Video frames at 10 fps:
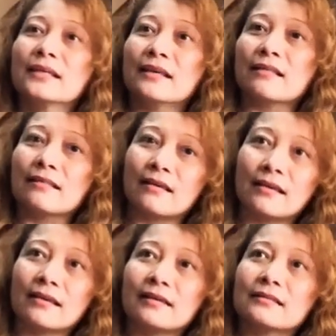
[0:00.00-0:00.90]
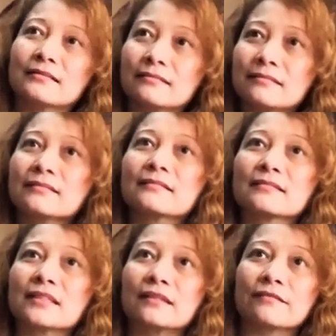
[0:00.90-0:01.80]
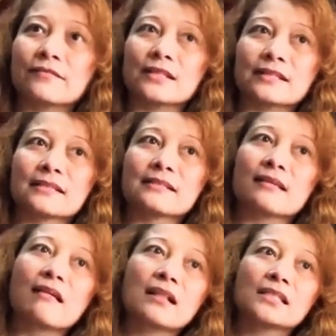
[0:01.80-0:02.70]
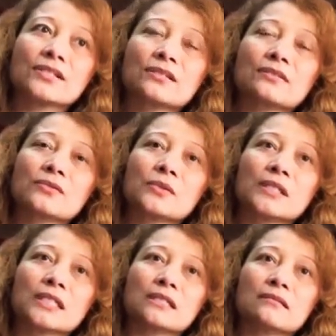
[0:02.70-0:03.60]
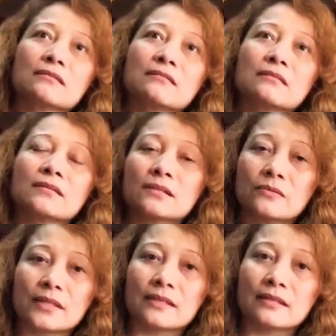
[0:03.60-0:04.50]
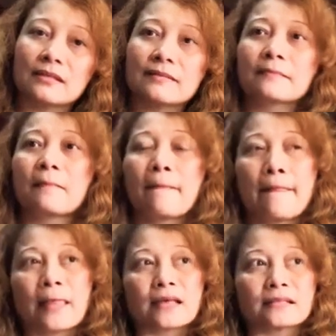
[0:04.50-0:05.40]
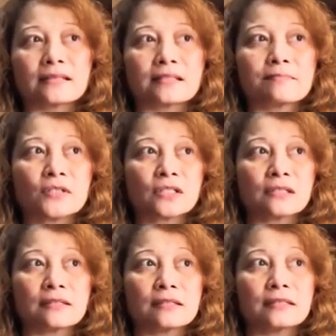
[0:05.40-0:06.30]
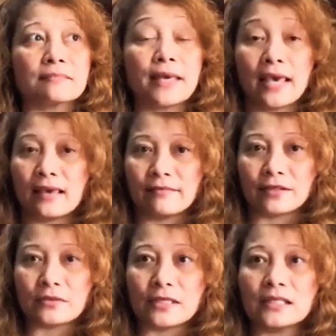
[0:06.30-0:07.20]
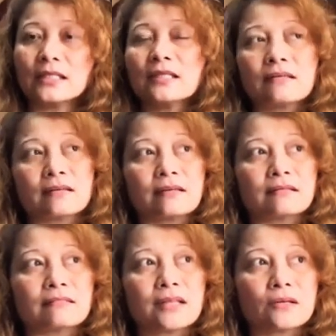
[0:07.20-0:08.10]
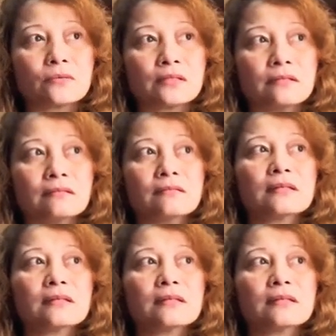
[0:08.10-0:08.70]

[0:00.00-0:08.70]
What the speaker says: and then if the psychologist couldn't deal with it, because it's mostly behavioral, then they would